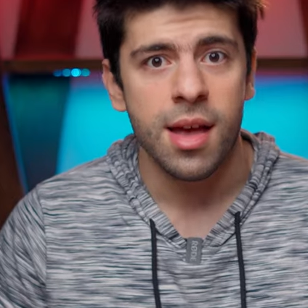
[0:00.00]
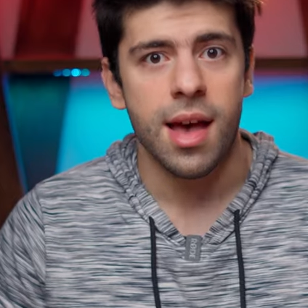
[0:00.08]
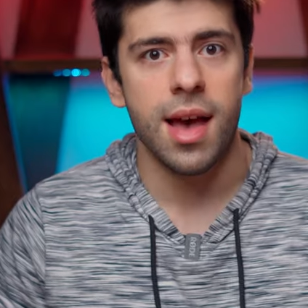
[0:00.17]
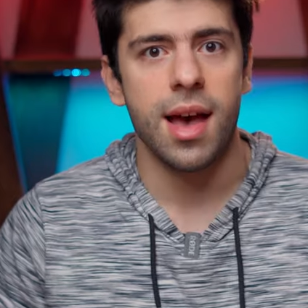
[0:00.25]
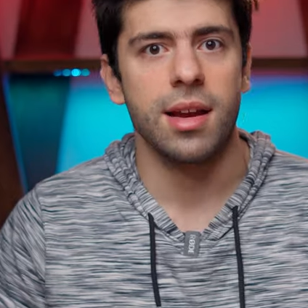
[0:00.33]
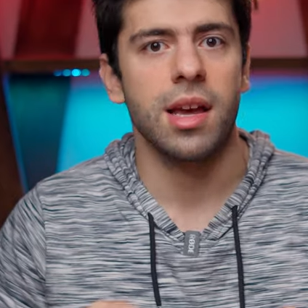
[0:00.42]

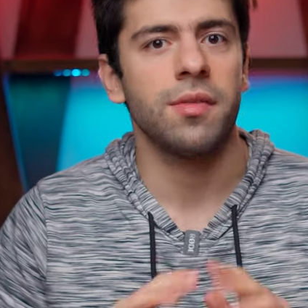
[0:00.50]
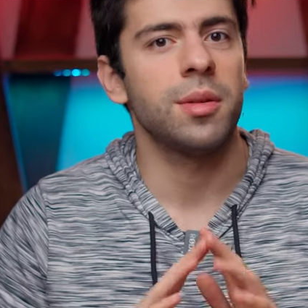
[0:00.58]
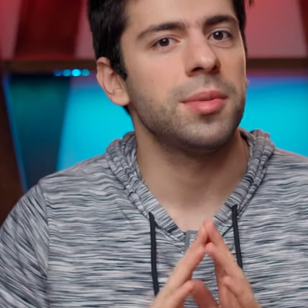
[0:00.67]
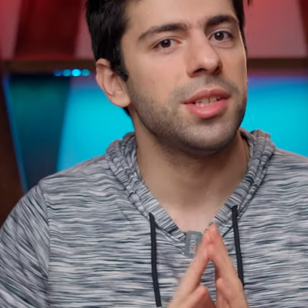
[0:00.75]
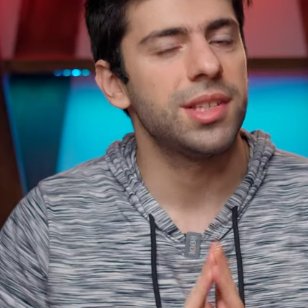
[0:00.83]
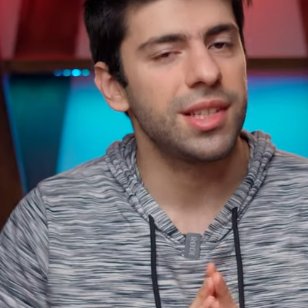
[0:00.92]
And I
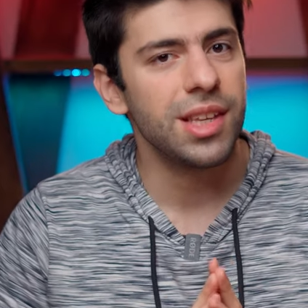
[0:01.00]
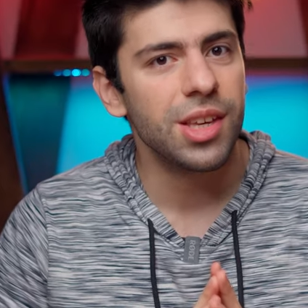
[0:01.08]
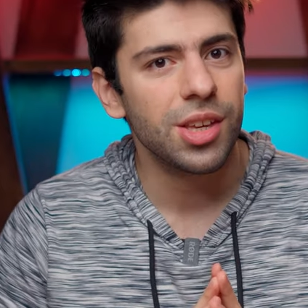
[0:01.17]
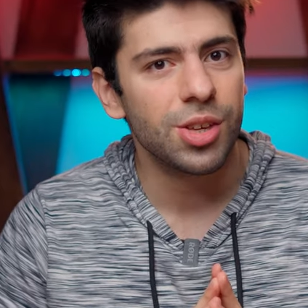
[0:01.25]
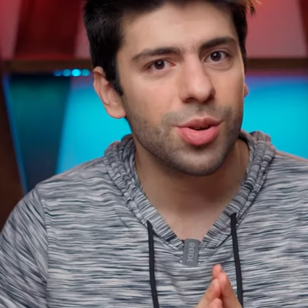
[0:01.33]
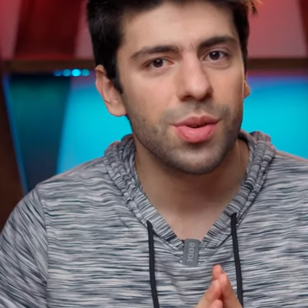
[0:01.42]
will be
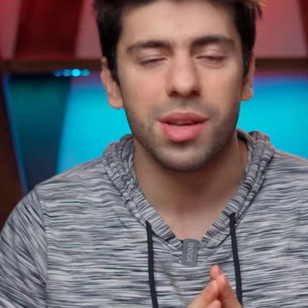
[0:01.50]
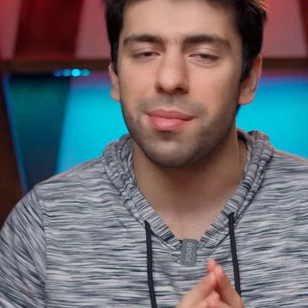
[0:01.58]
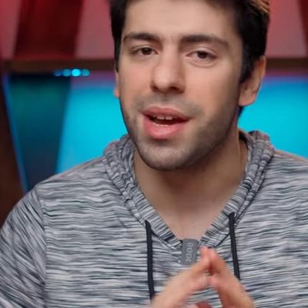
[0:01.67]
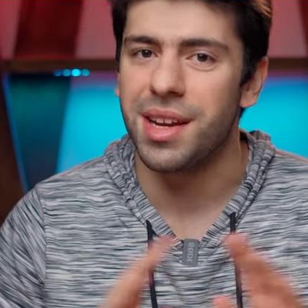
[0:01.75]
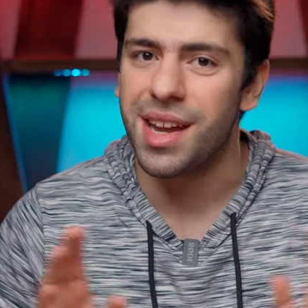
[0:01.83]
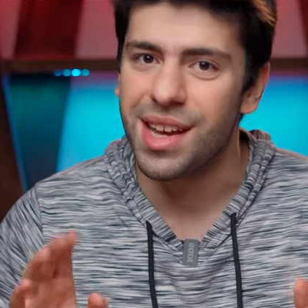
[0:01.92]
seeing you in
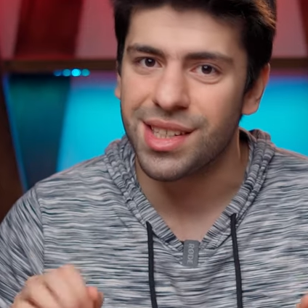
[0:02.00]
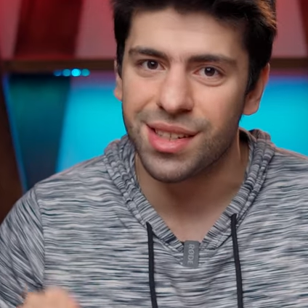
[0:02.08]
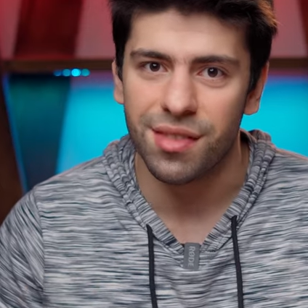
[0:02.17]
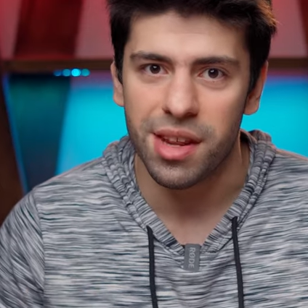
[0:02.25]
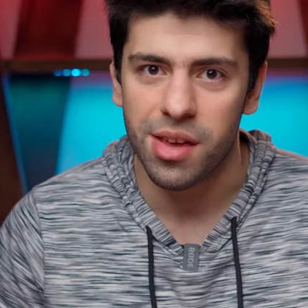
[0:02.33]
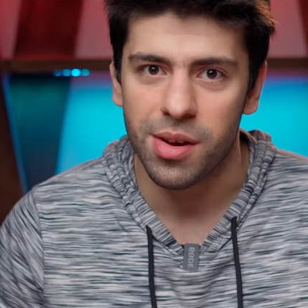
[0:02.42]
my
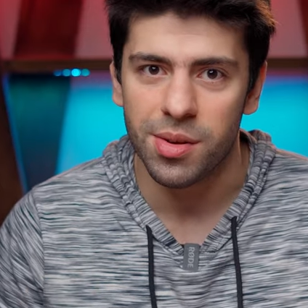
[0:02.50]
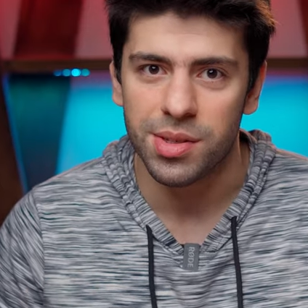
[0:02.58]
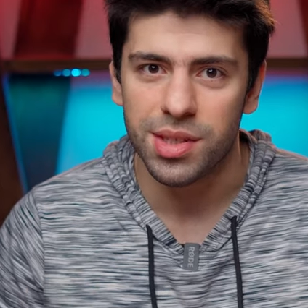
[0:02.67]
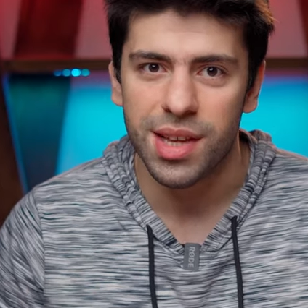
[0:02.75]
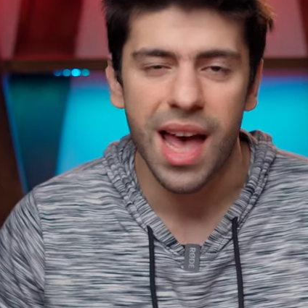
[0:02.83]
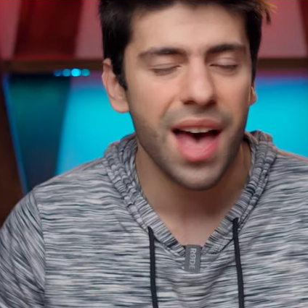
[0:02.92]
next
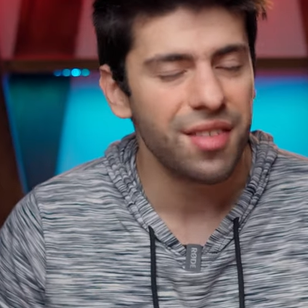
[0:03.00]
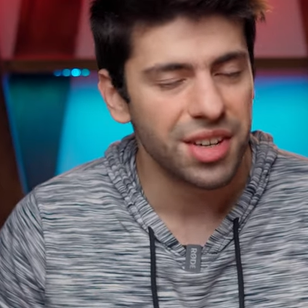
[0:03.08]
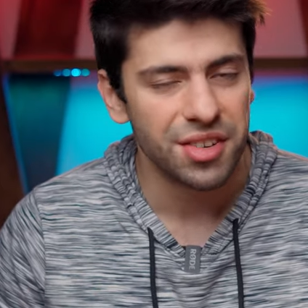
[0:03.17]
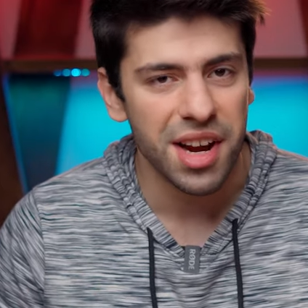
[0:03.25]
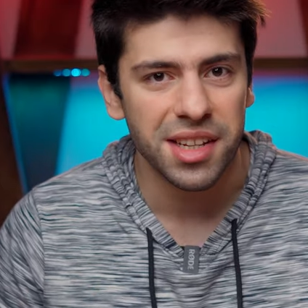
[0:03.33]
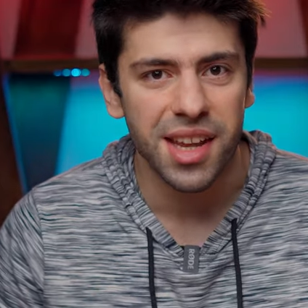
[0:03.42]
videos. Have a
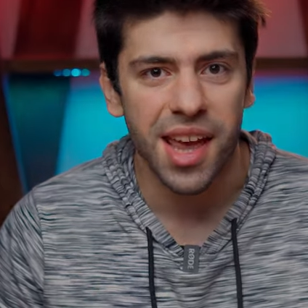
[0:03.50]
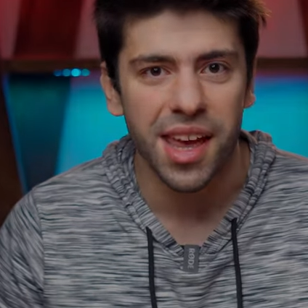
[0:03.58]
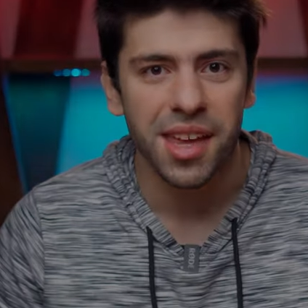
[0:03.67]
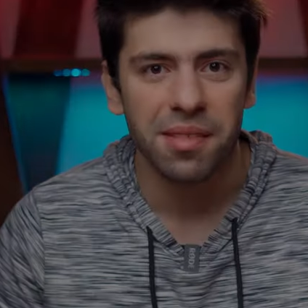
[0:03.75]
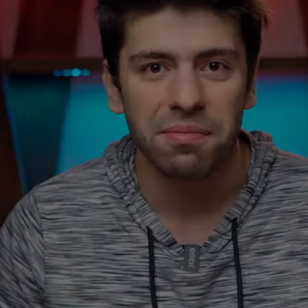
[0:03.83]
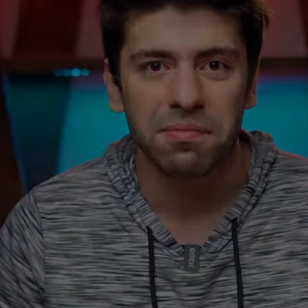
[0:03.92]
great
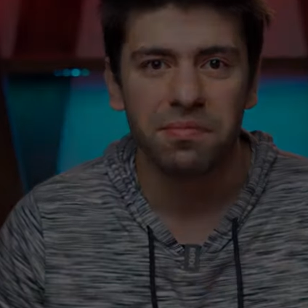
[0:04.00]
day.